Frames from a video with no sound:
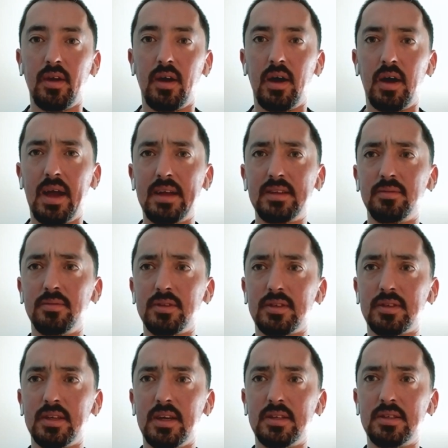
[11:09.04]
I had some
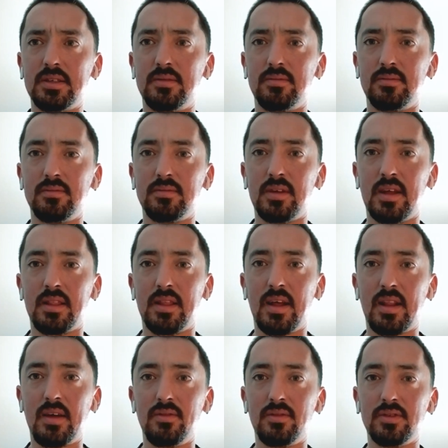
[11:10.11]
success at
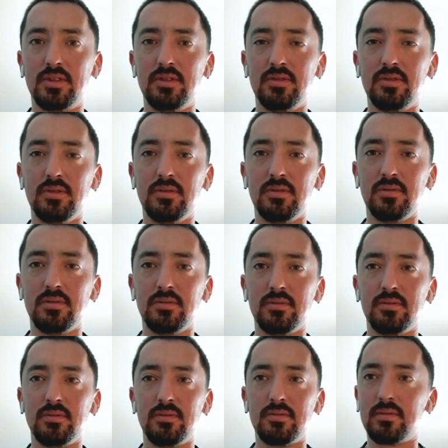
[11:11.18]
that level too. And
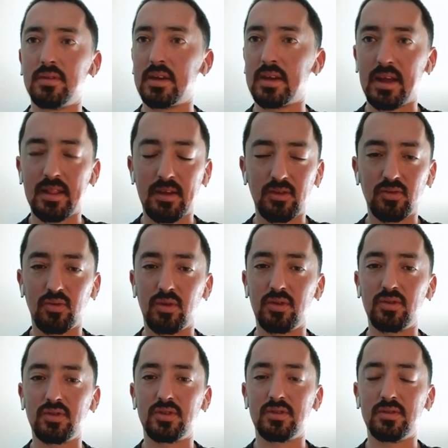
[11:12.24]
again, that was one
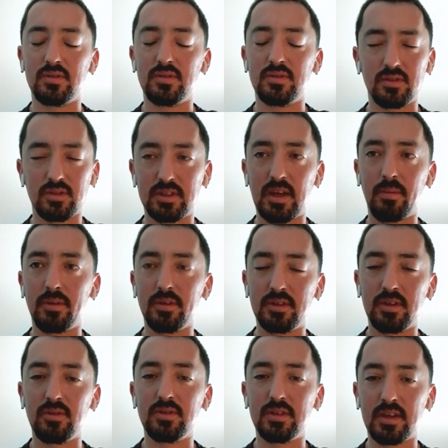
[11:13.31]
of those little stepping
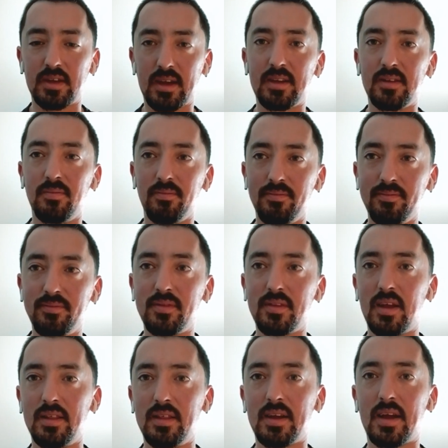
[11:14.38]
stones. Like I
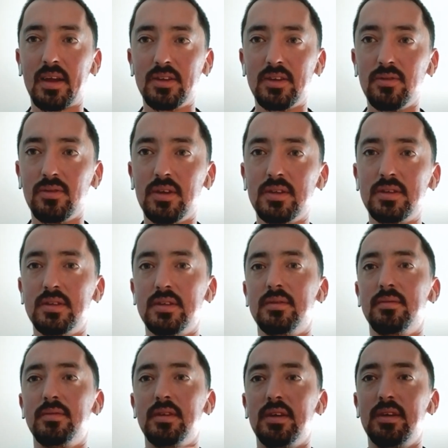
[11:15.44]
think I could do this,
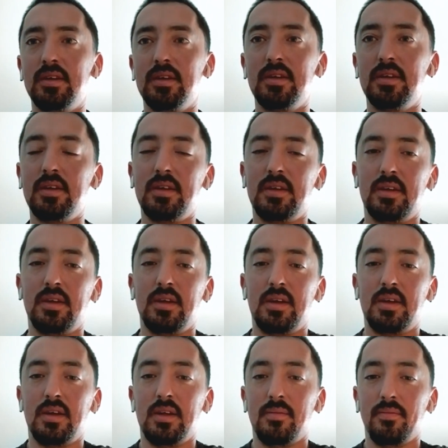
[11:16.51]
and
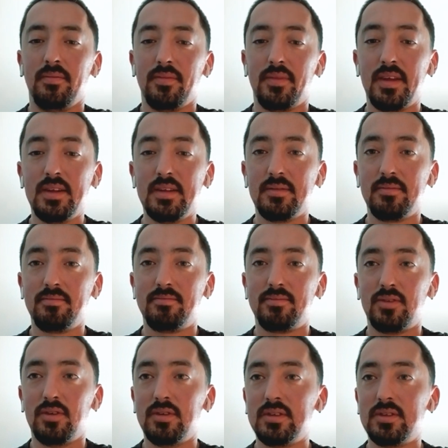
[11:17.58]
then it
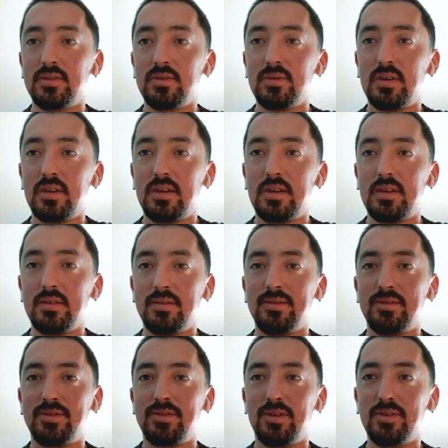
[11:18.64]
turned into
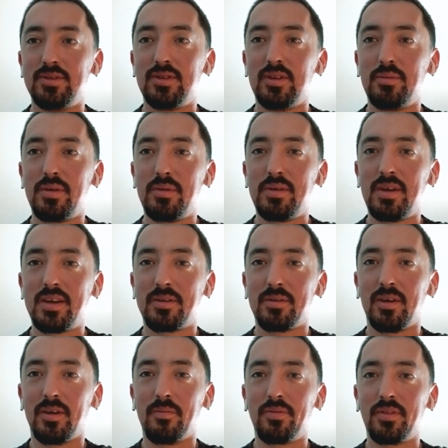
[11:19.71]
the PBA
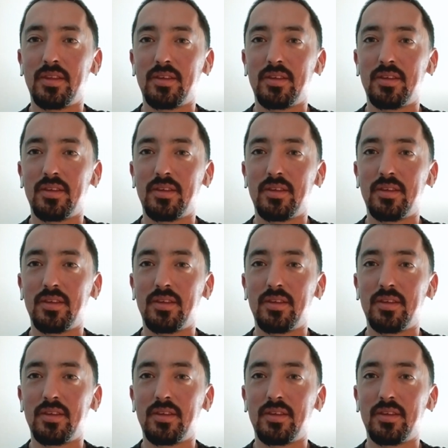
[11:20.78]
career.